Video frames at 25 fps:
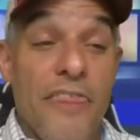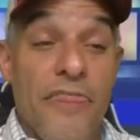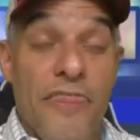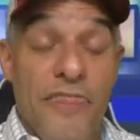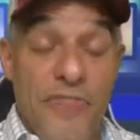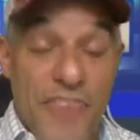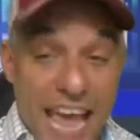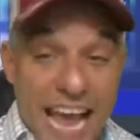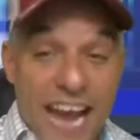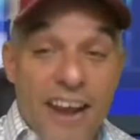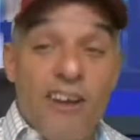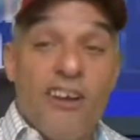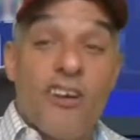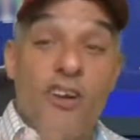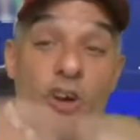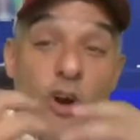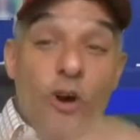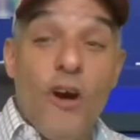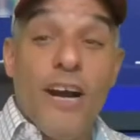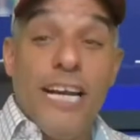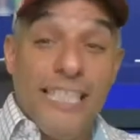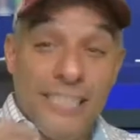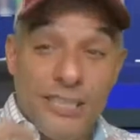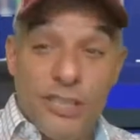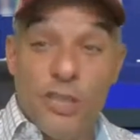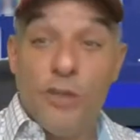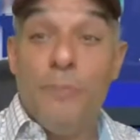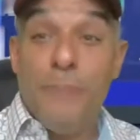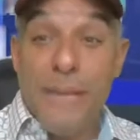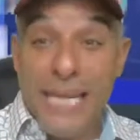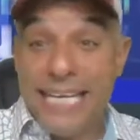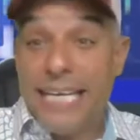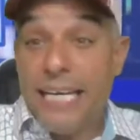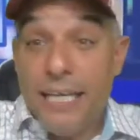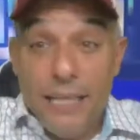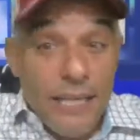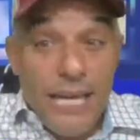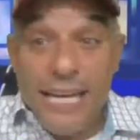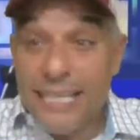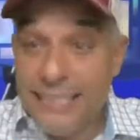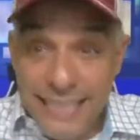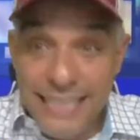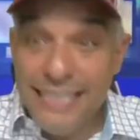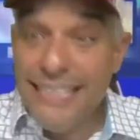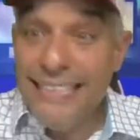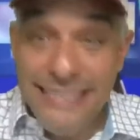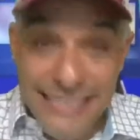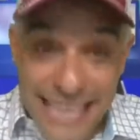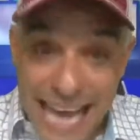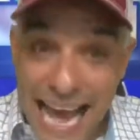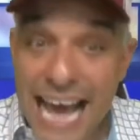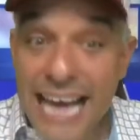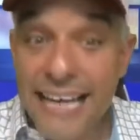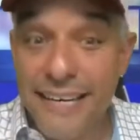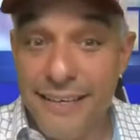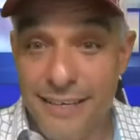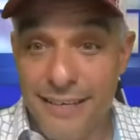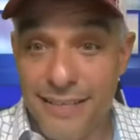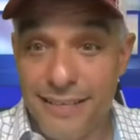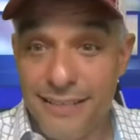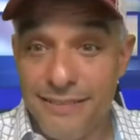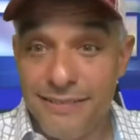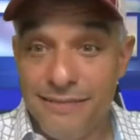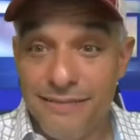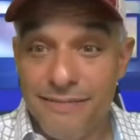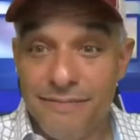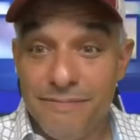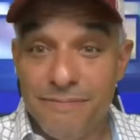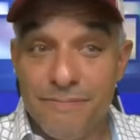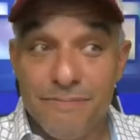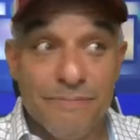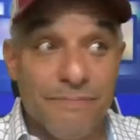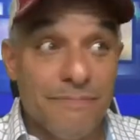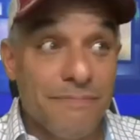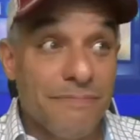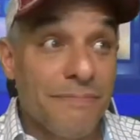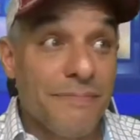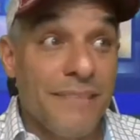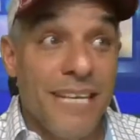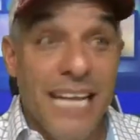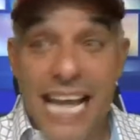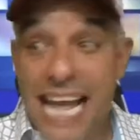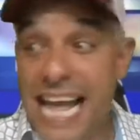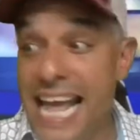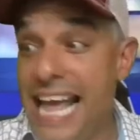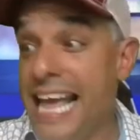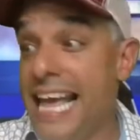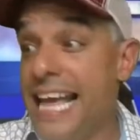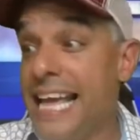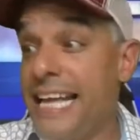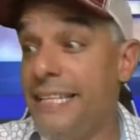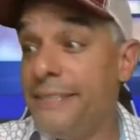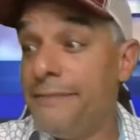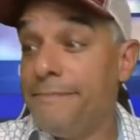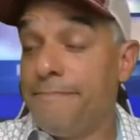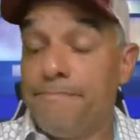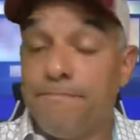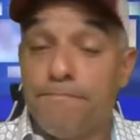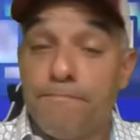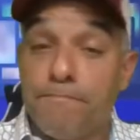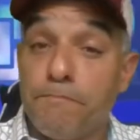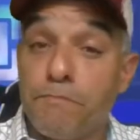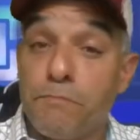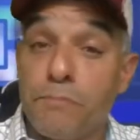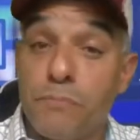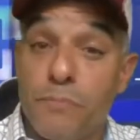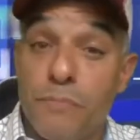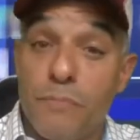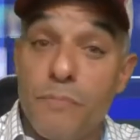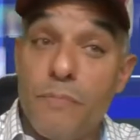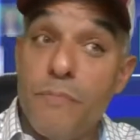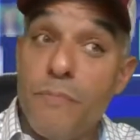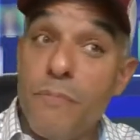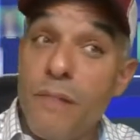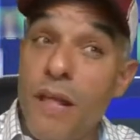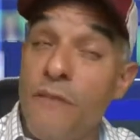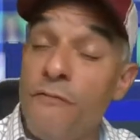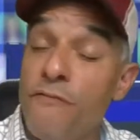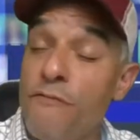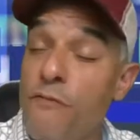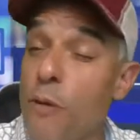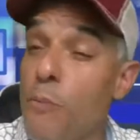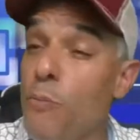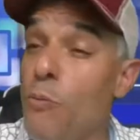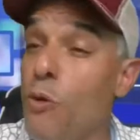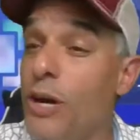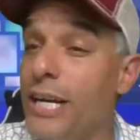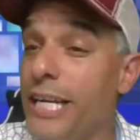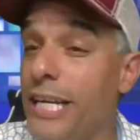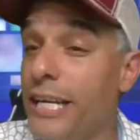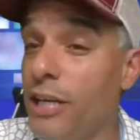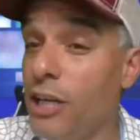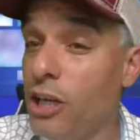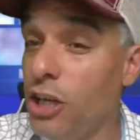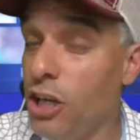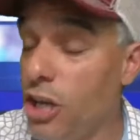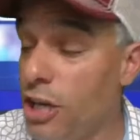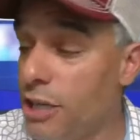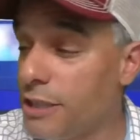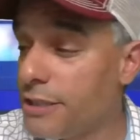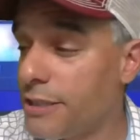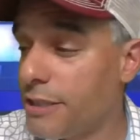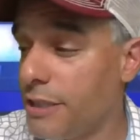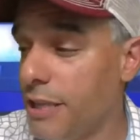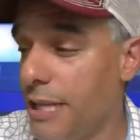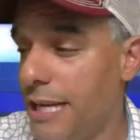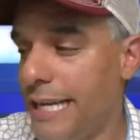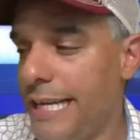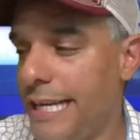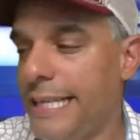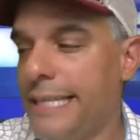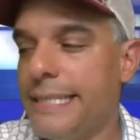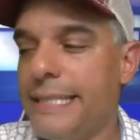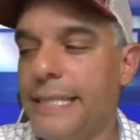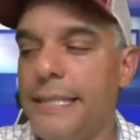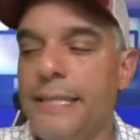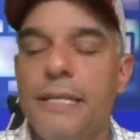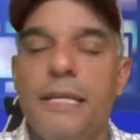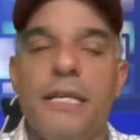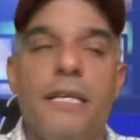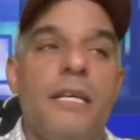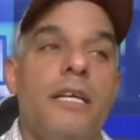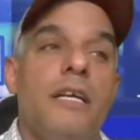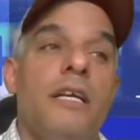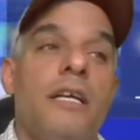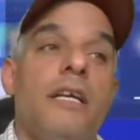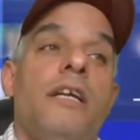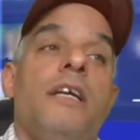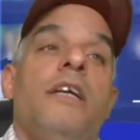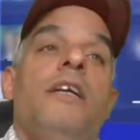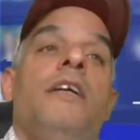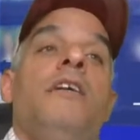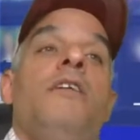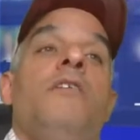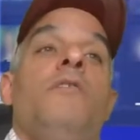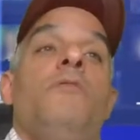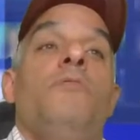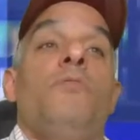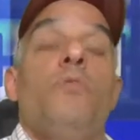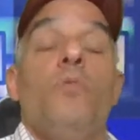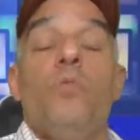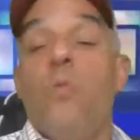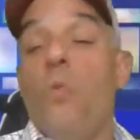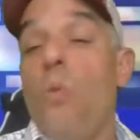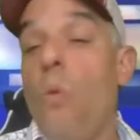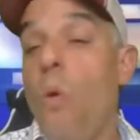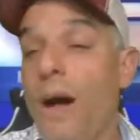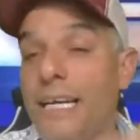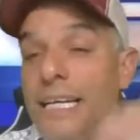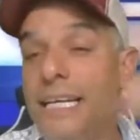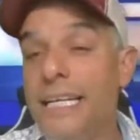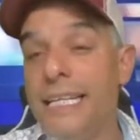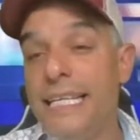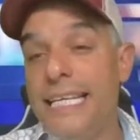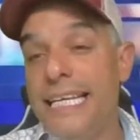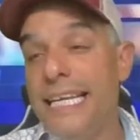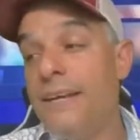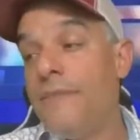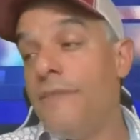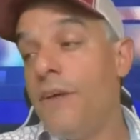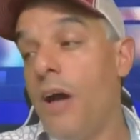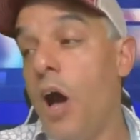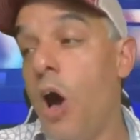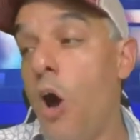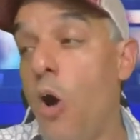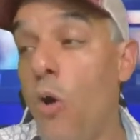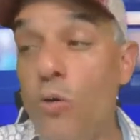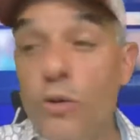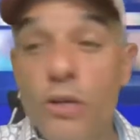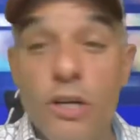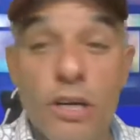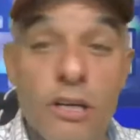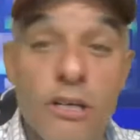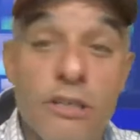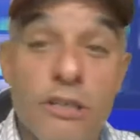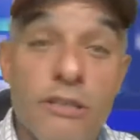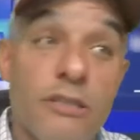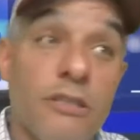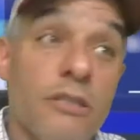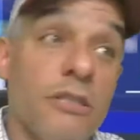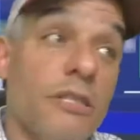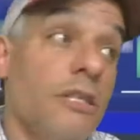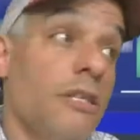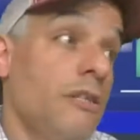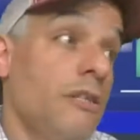They're going to be collecting data. And from what it looks like, one of the owners